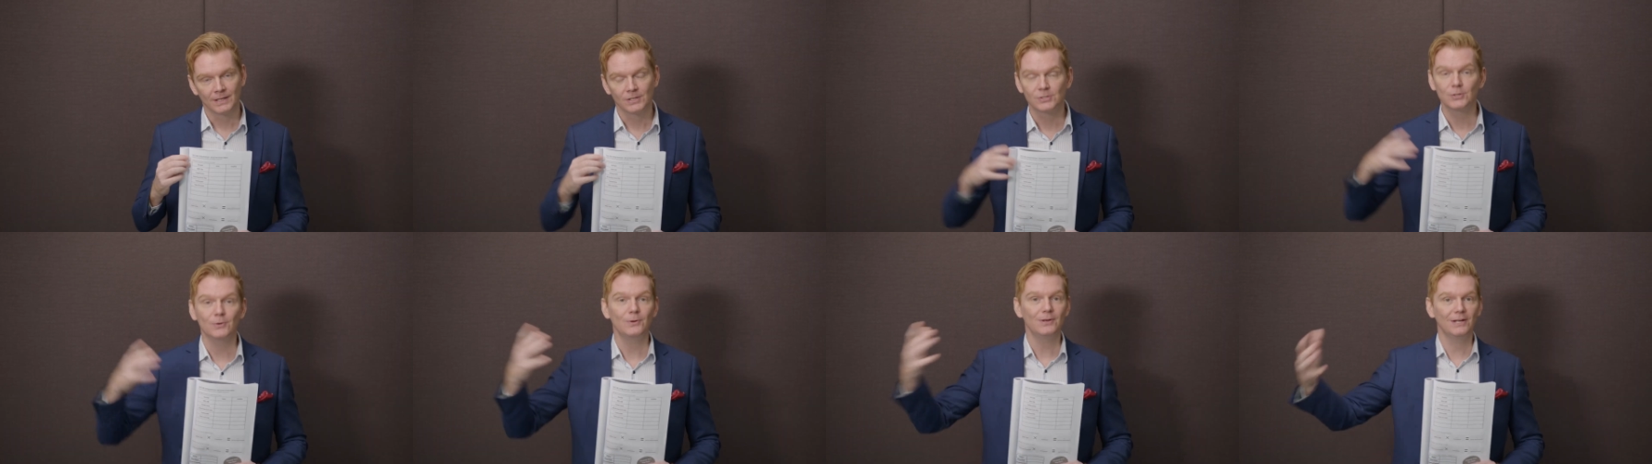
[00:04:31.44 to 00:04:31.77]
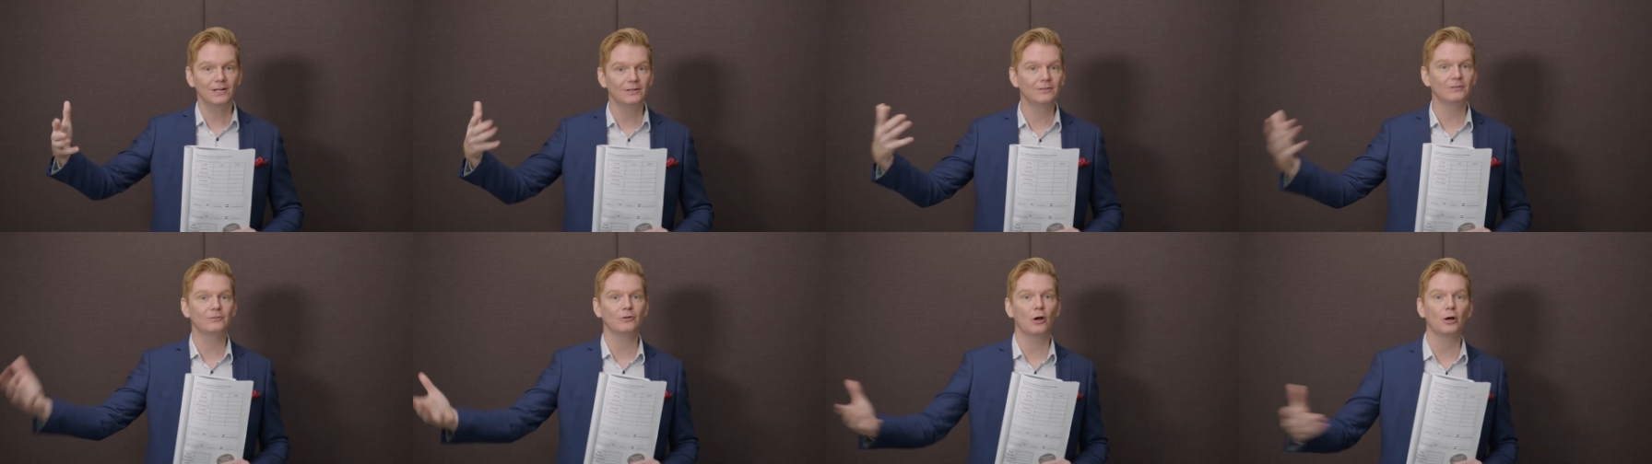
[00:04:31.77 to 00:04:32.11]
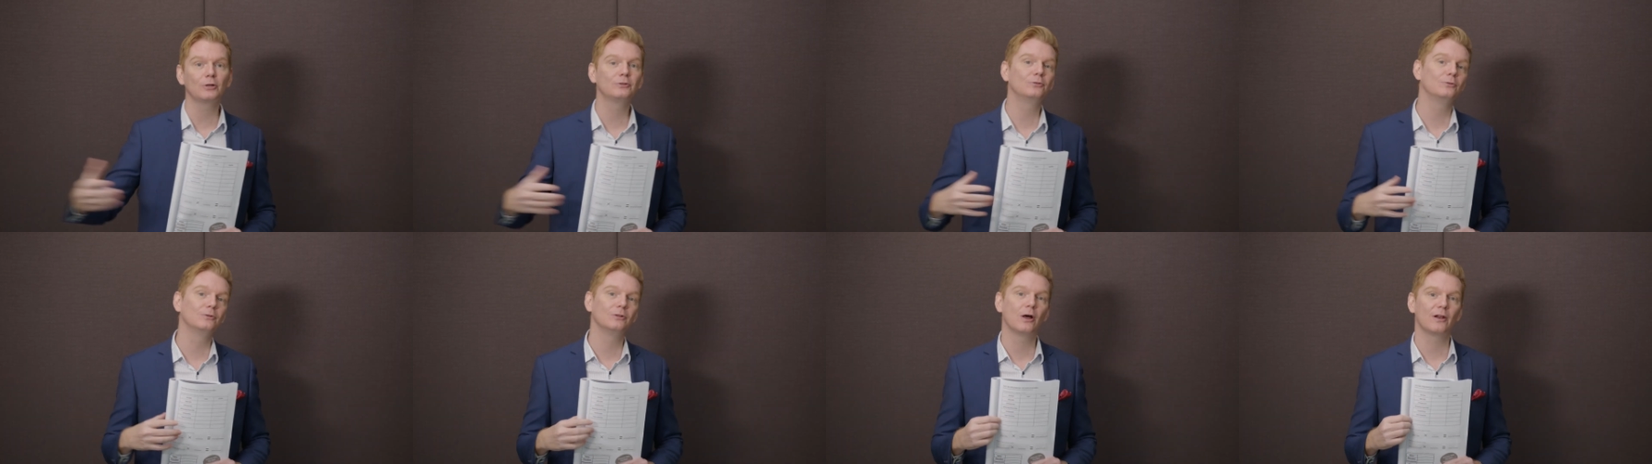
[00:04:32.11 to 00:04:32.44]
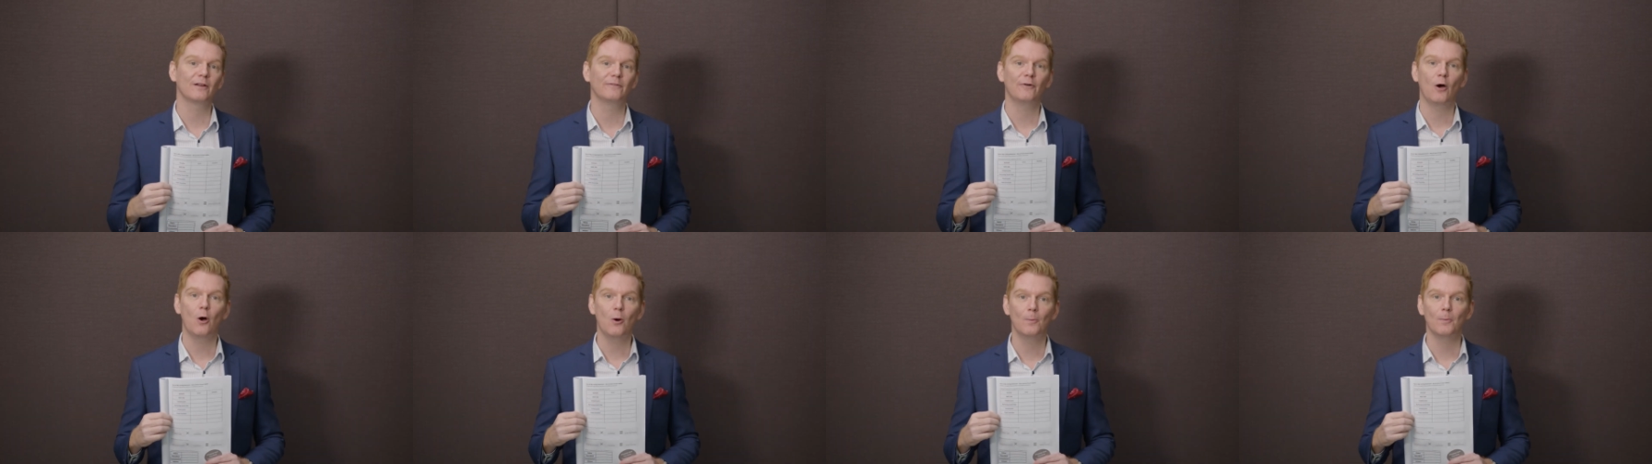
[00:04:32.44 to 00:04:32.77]
So you need to talk to a lot
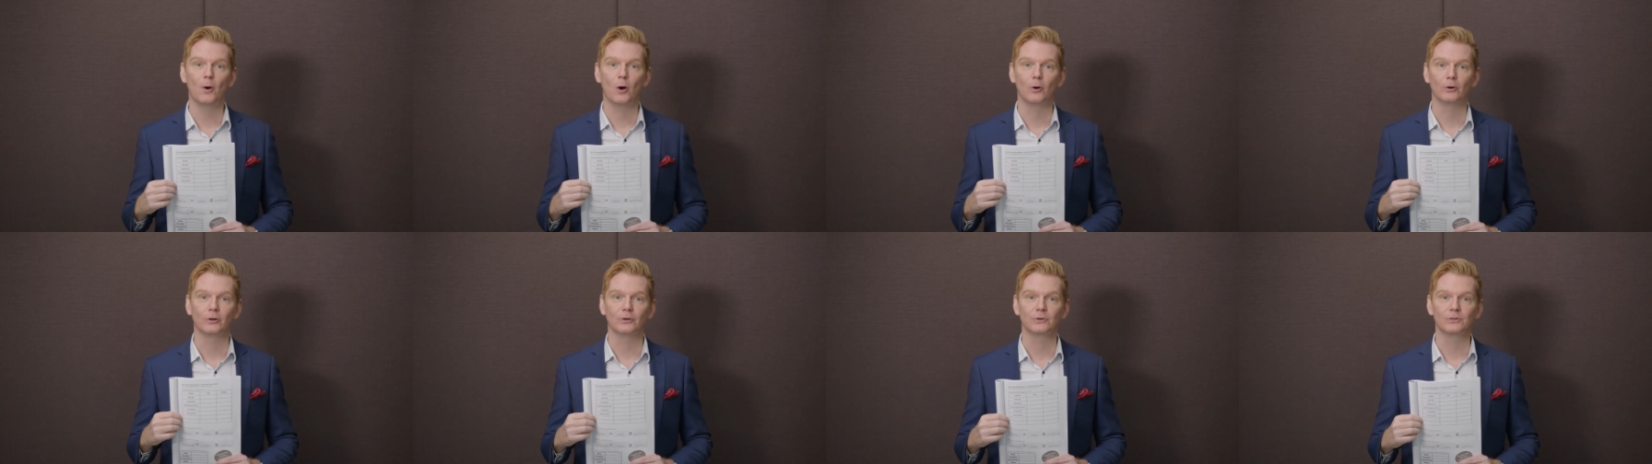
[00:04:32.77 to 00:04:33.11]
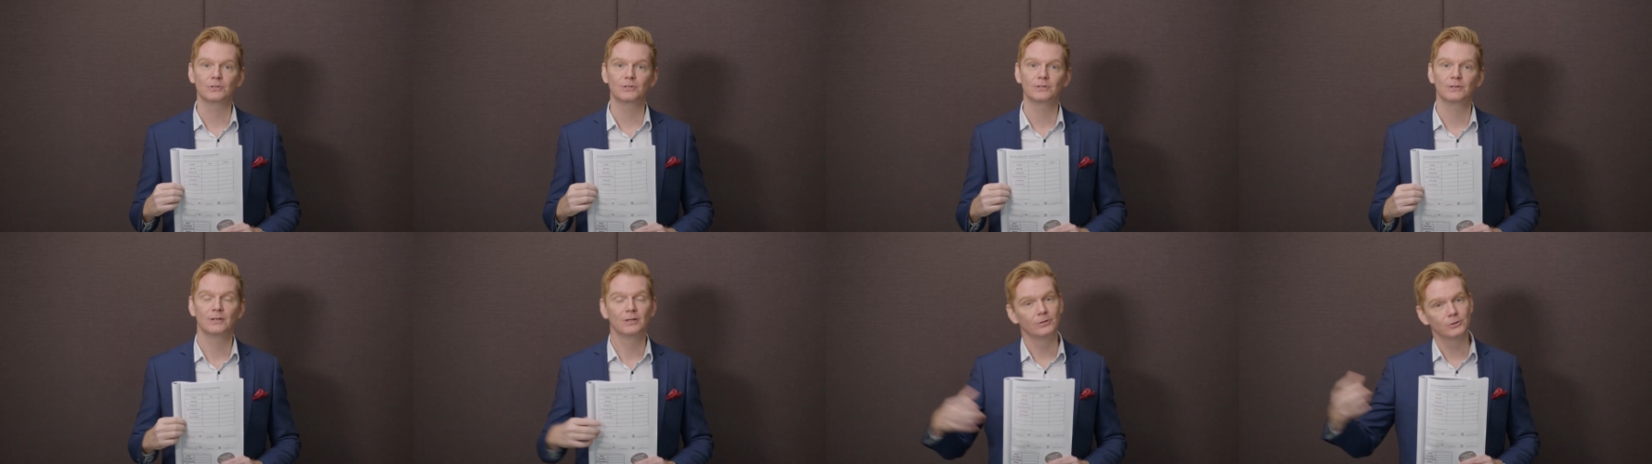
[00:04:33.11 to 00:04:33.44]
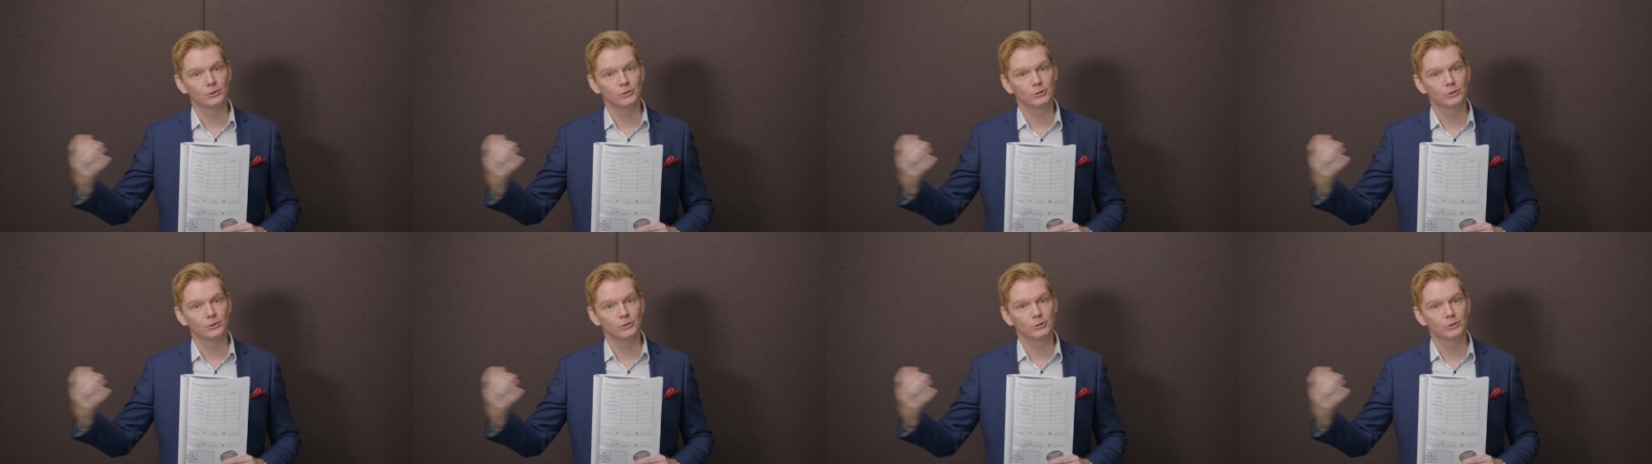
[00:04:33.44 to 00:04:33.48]
of homeowners.